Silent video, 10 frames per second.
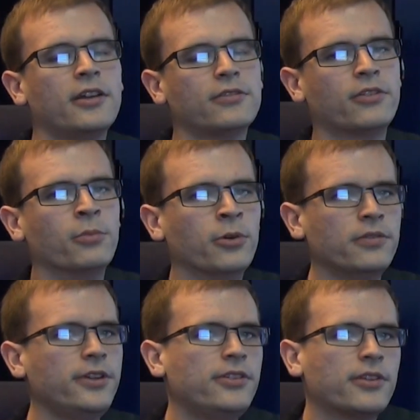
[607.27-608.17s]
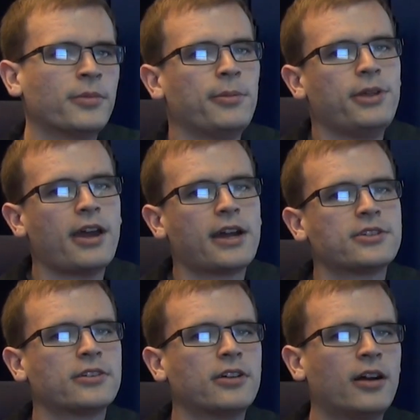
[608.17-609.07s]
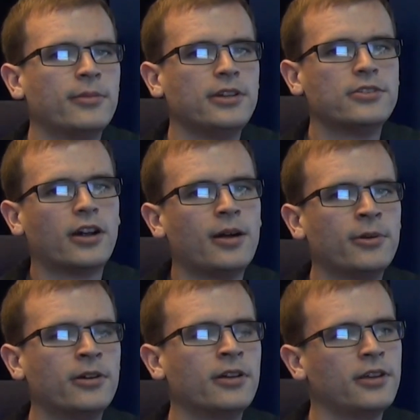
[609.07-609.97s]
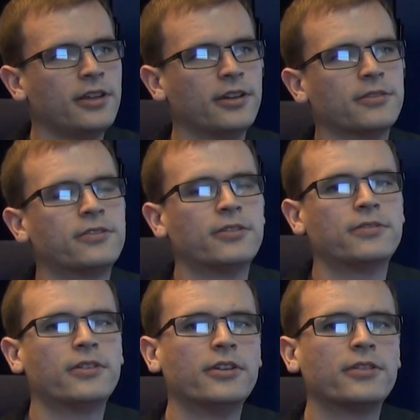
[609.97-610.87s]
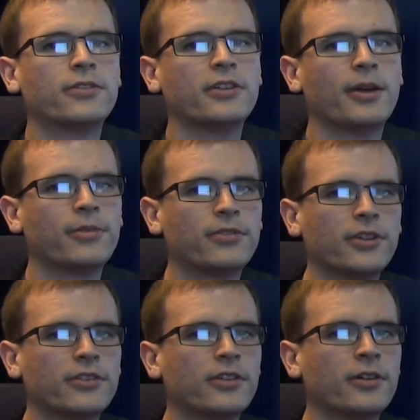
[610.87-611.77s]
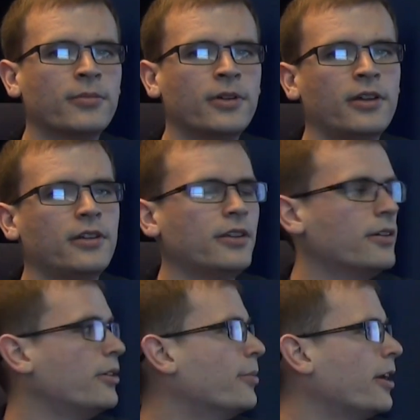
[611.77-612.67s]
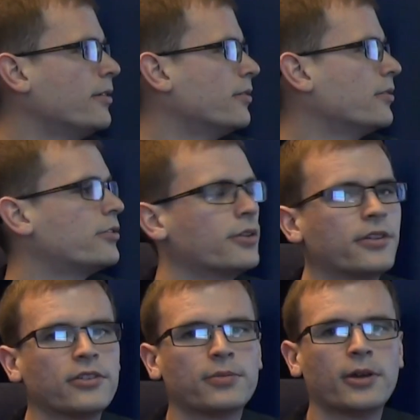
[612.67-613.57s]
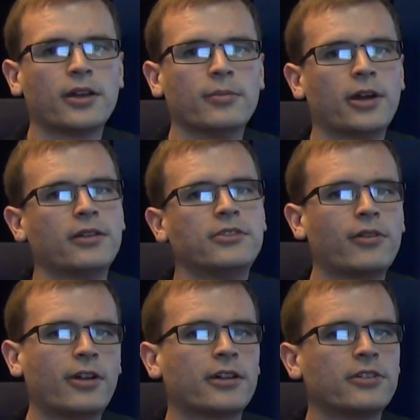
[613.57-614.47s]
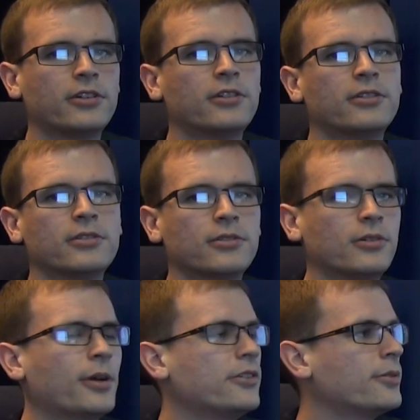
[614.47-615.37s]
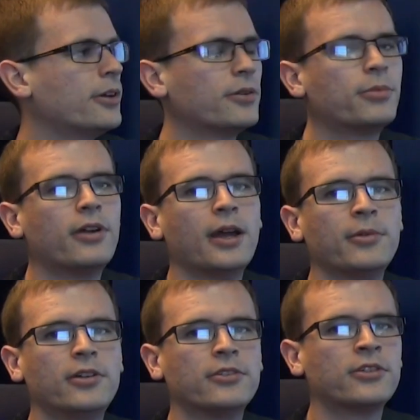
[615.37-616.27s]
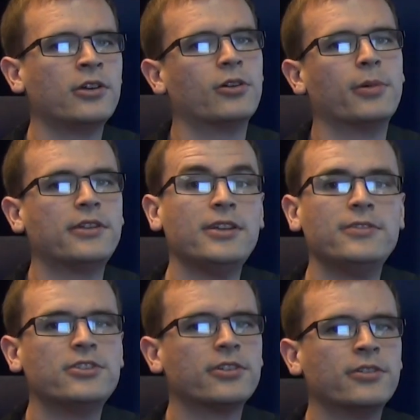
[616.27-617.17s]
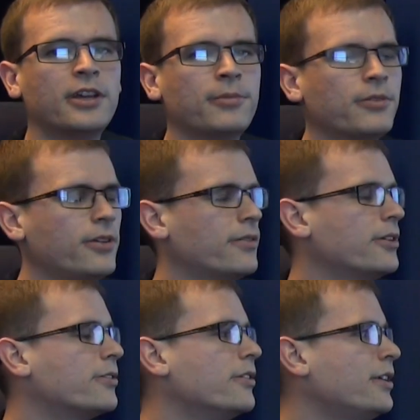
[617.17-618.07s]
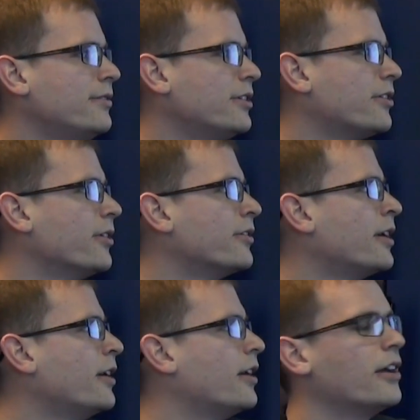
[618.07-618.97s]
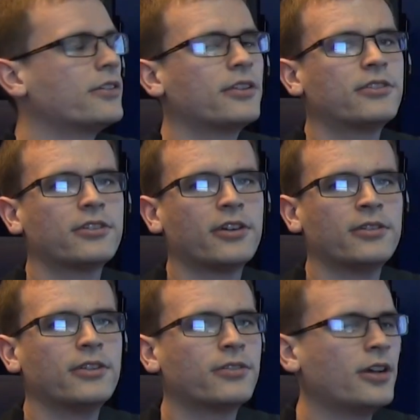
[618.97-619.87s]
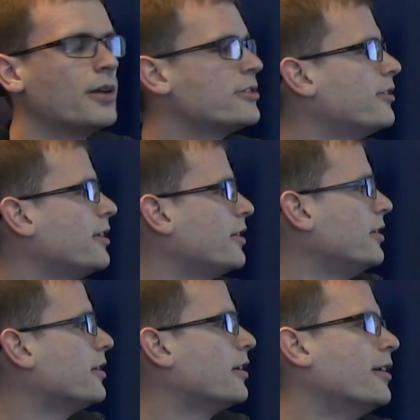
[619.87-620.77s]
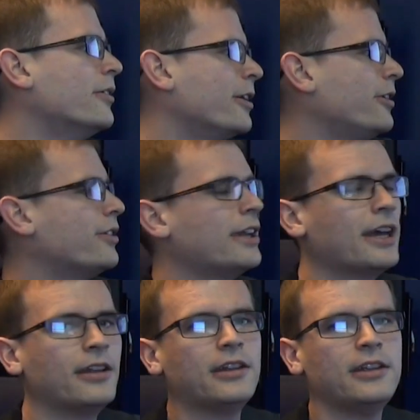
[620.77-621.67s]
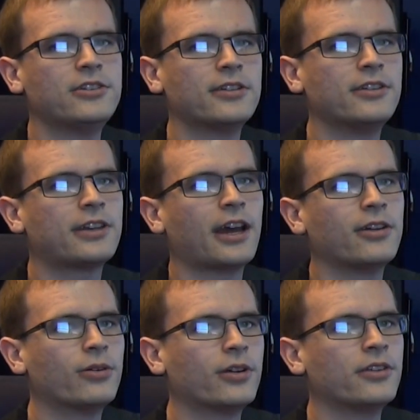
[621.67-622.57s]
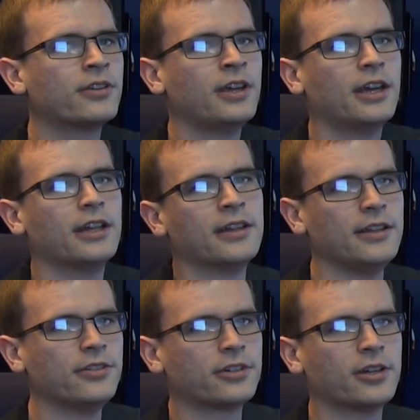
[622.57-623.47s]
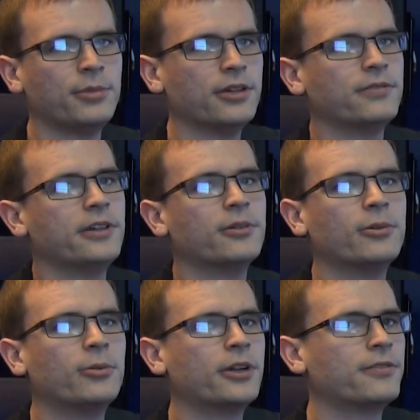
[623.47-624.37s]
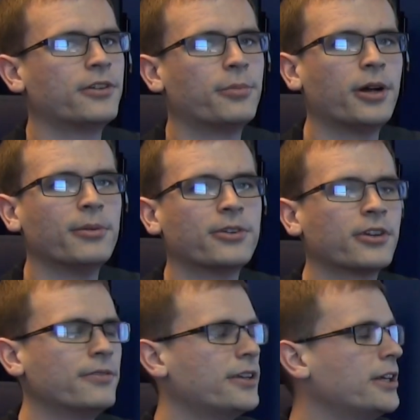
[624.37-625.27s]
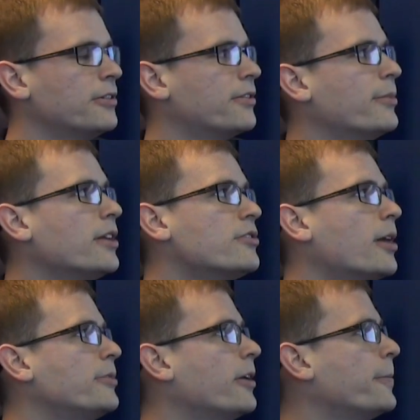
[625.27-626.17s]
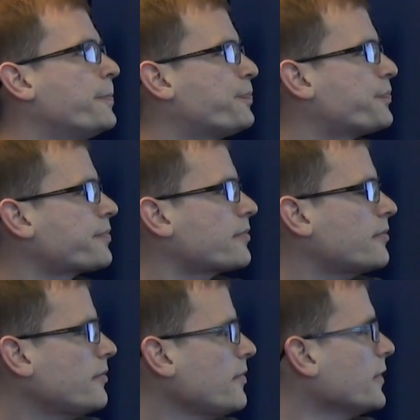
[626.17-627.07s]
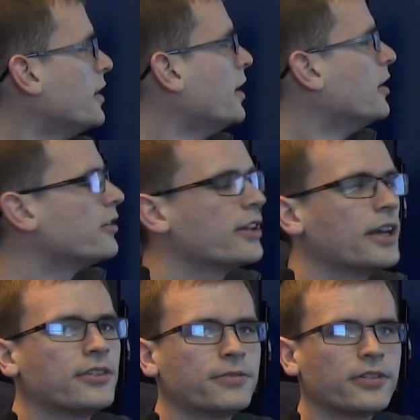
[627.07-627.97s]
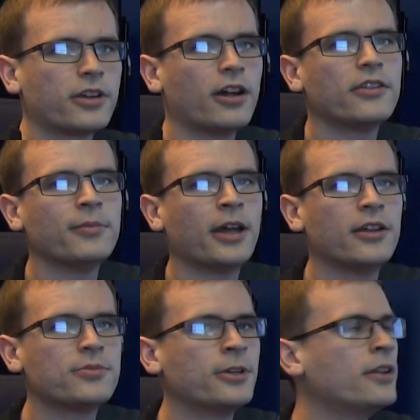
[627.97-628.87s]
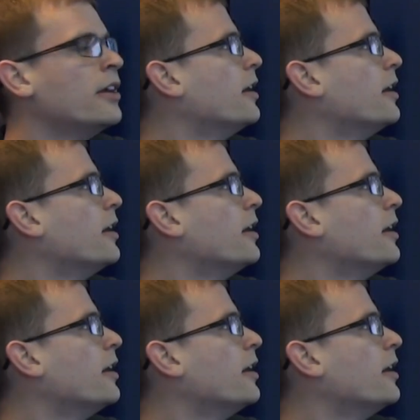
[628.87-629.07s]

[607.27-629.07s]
For movies, it might be action, comedy, drama. You know, for a different type of system, you know, you might sort this by director or by some other parameters, or by TV show name if you have different TV shows. So there's a ton of different options here. You can go in, you can edit each of these categories, and then these are going to be available whenever you're publishing a video from that drop down. So that's it for the content management.